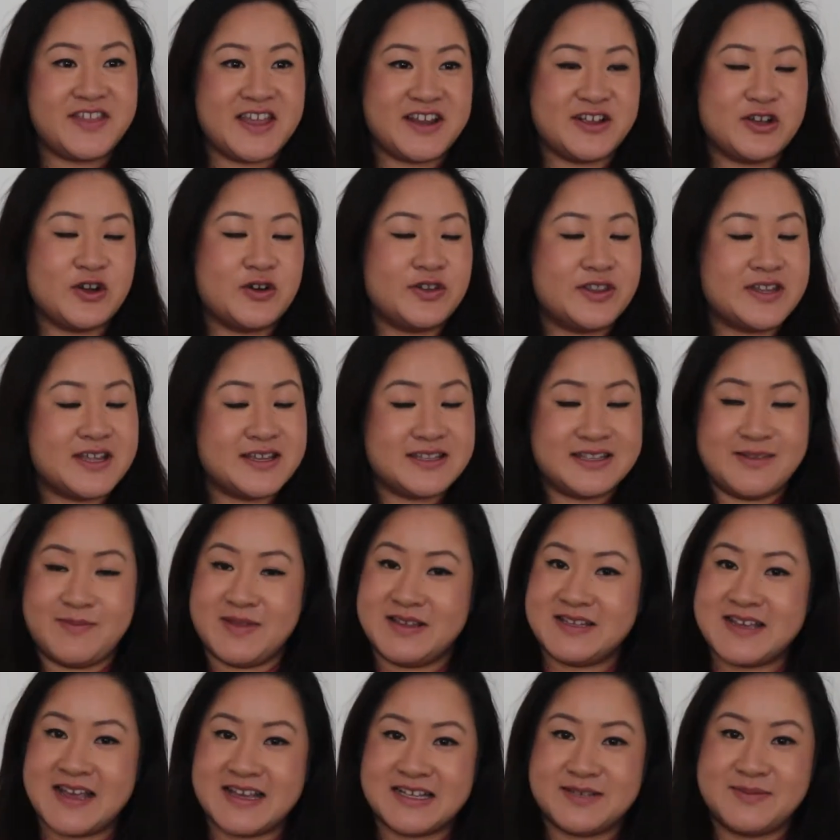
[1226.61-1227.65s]
then got the
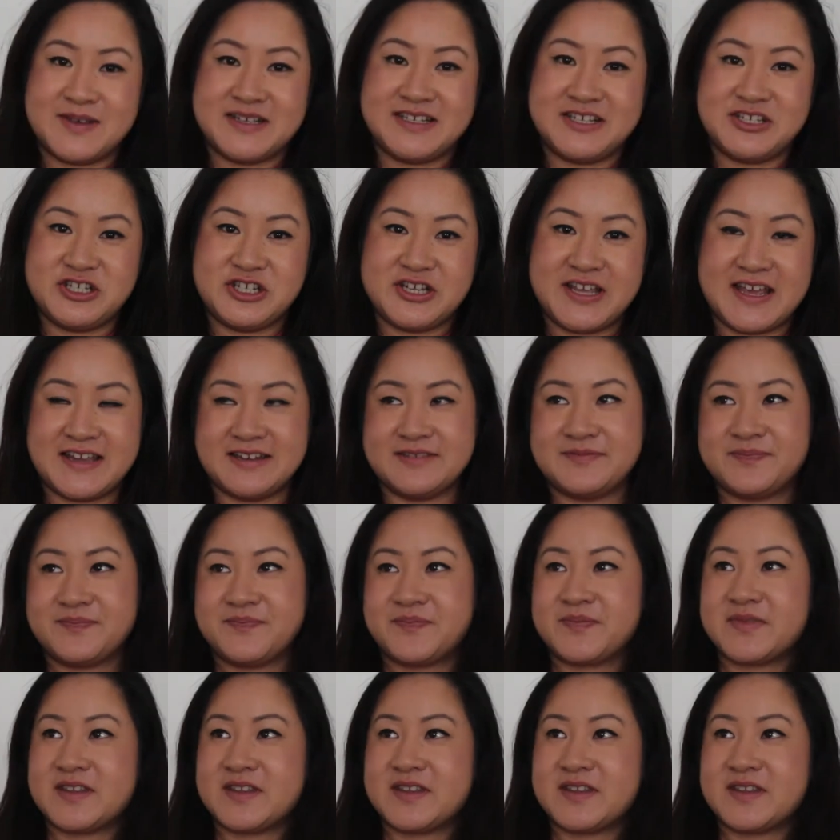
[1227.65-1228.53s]
text message again.